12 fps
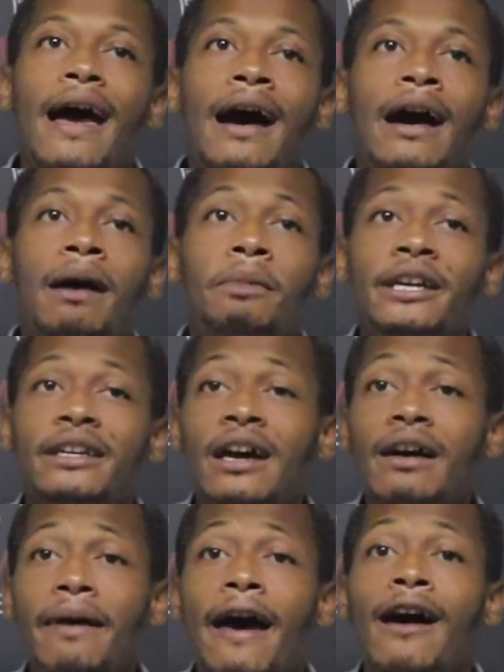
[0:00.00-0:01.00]
I'm going to
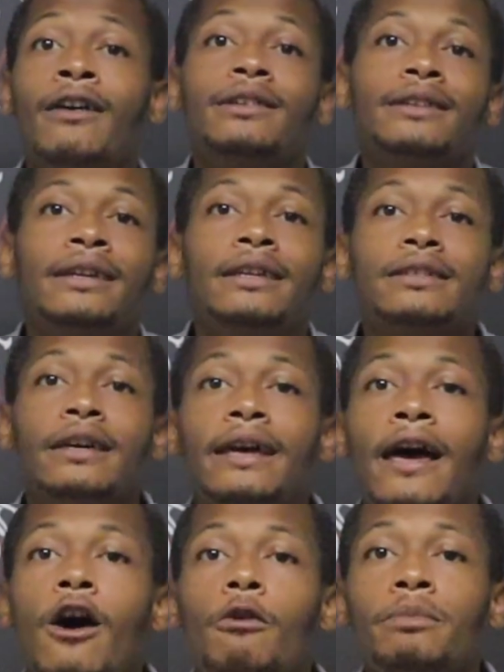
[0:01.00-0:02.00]
come out, and it's going
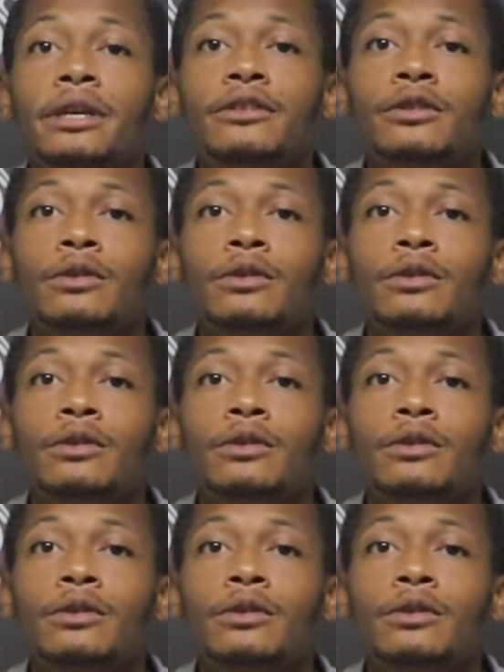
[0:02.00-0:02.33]
to help me